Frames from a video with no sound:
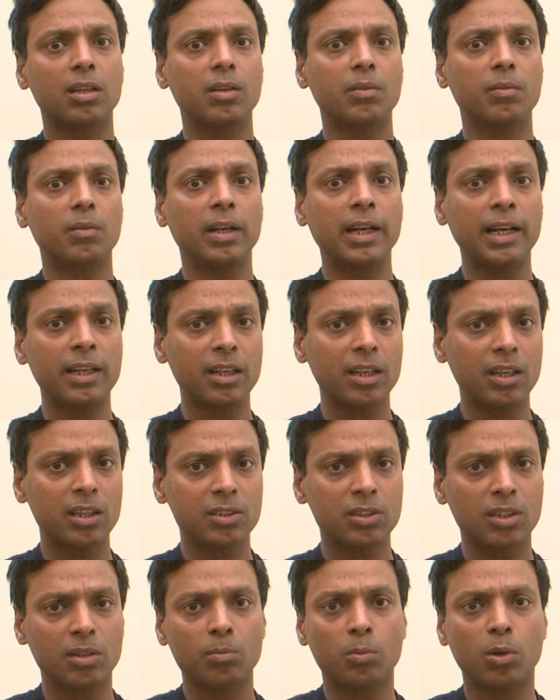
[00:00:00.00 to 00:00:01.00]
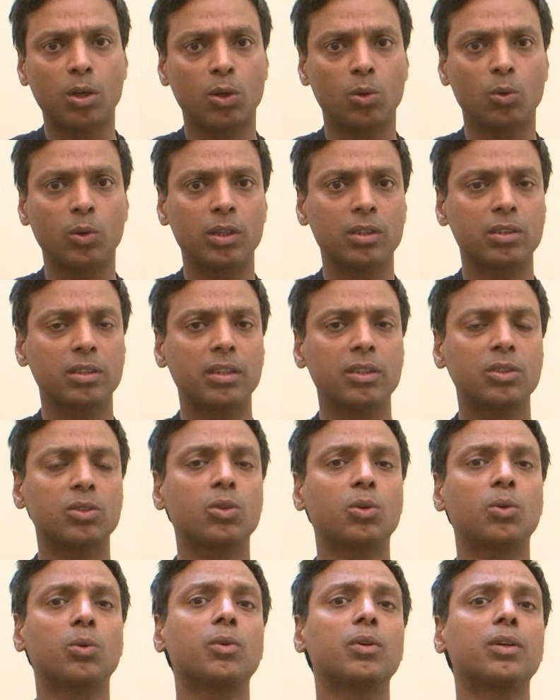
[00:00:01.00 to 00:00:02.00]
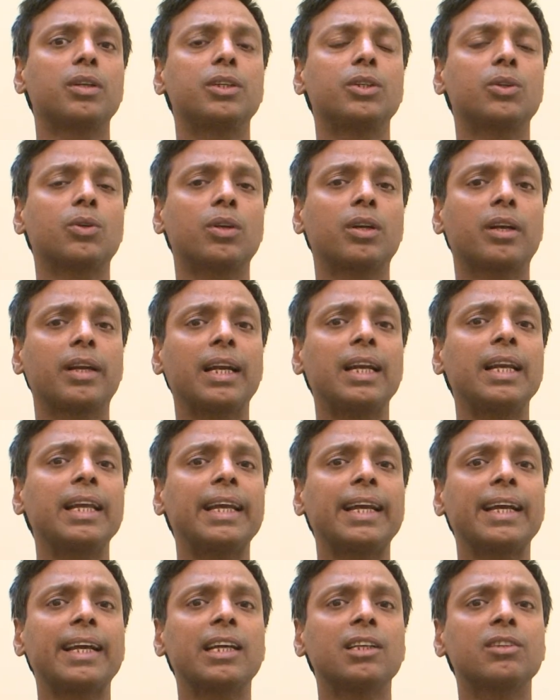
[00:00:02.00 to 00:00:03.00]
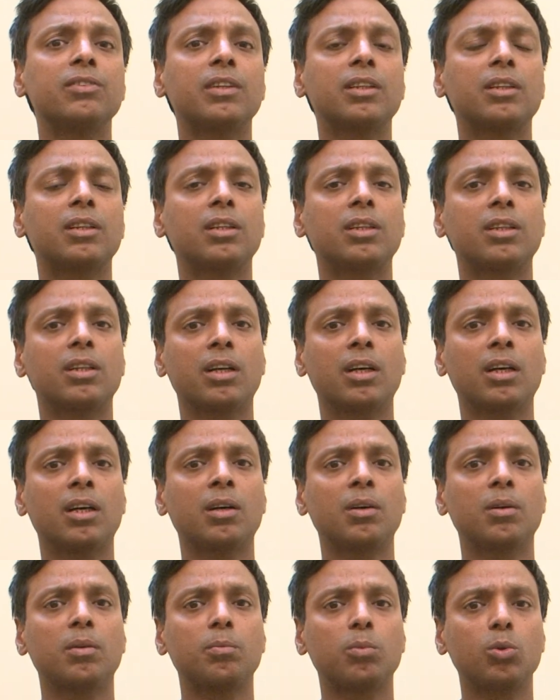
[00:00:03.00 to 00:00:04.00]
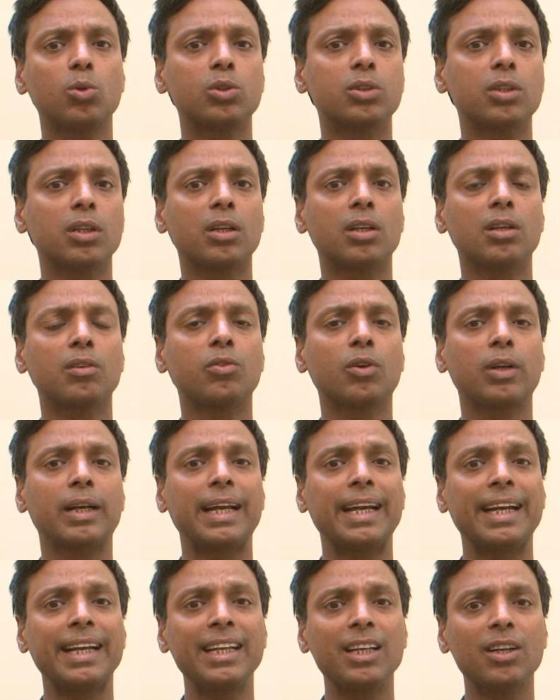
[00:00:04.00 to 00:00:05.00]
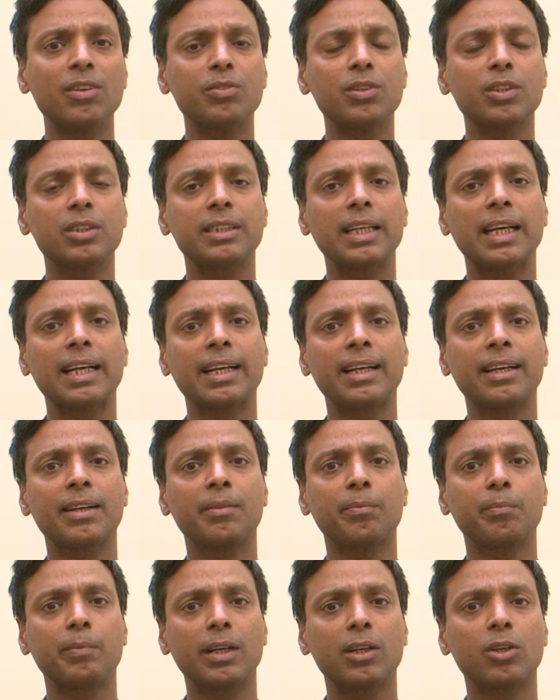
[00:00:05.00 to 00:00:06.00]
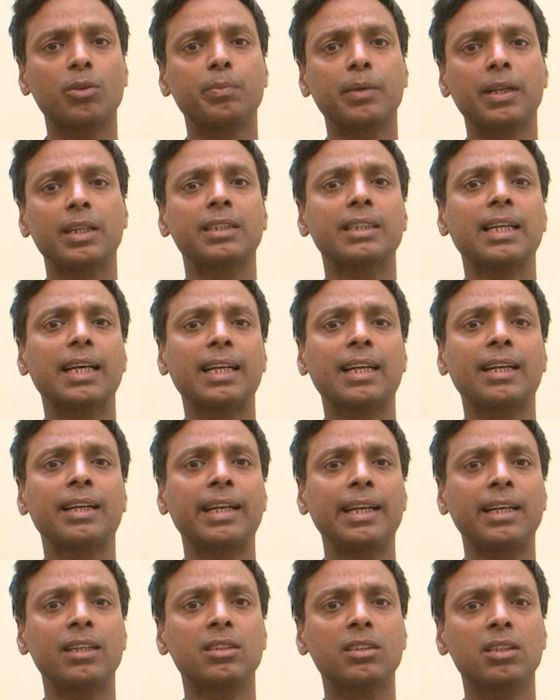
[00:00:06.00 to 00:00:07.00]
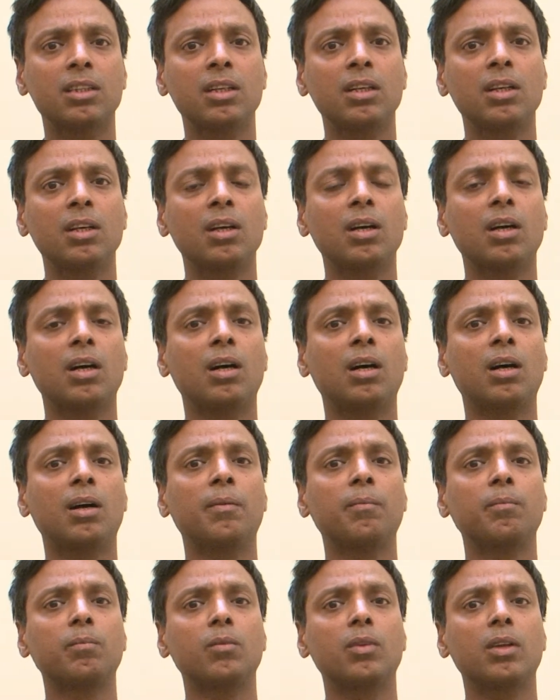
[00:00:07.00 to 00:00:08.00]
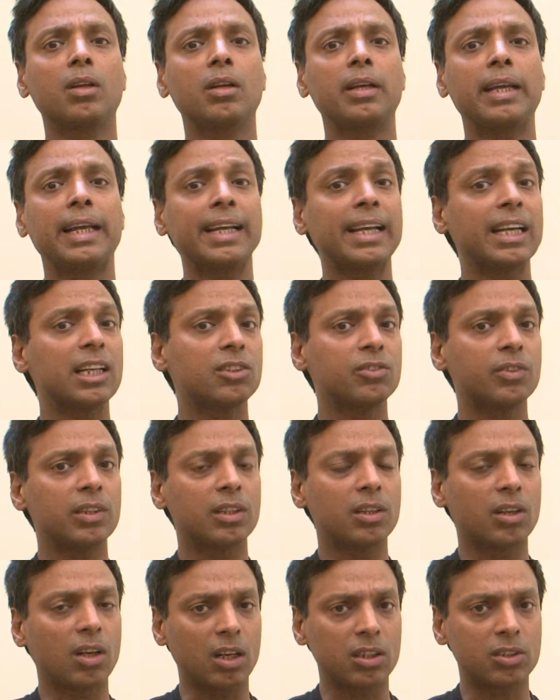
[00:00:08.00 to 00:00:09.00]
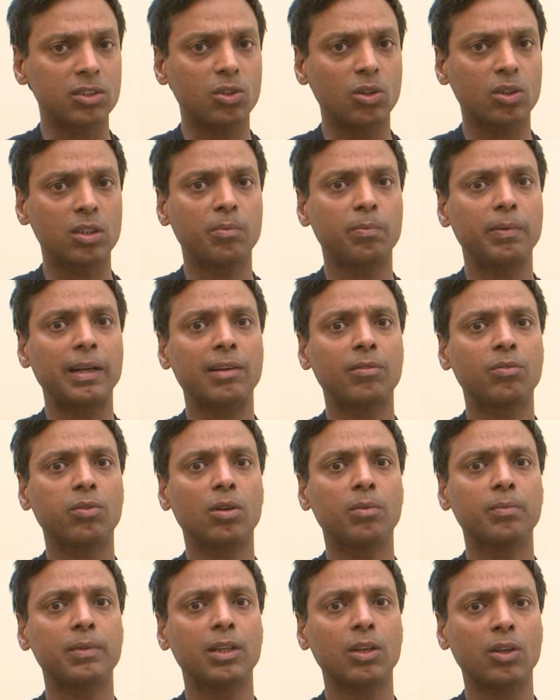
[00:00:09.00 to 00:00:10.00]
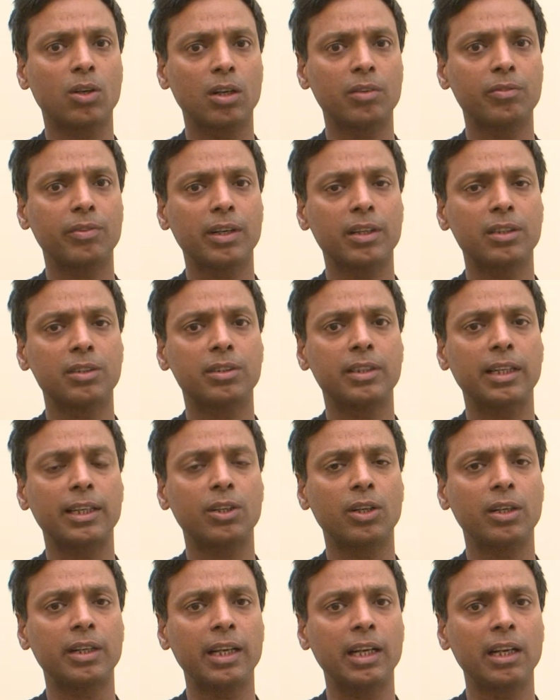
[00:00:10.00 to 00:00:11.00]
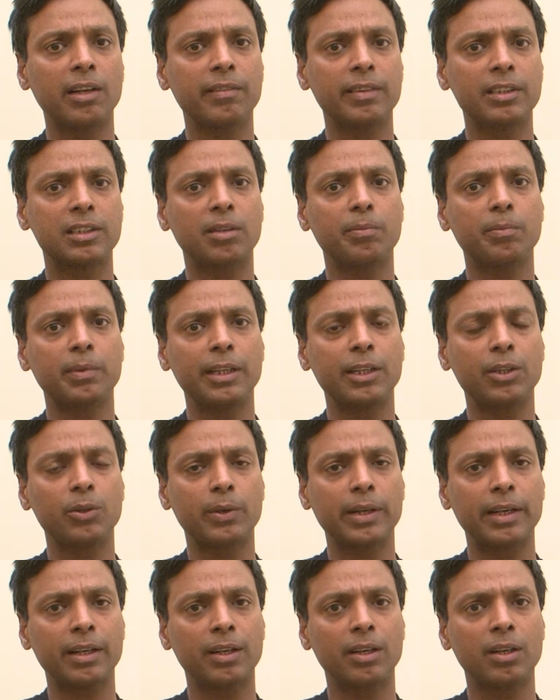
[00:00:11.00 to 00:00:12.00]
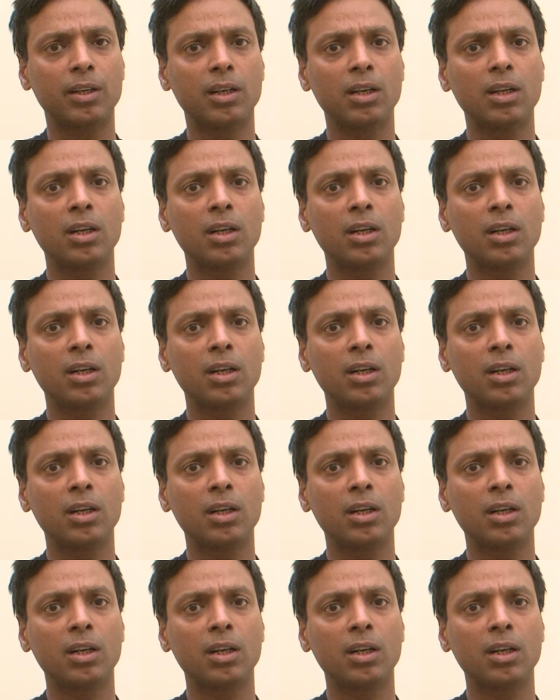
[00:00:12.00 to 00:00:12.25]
lenders and borrowers. So you could really engage with PoolCircle for any of your sharing, peer-to-peer sharing needs. Engage with trust on the platform, with the confidence that you're dealing with somebody you can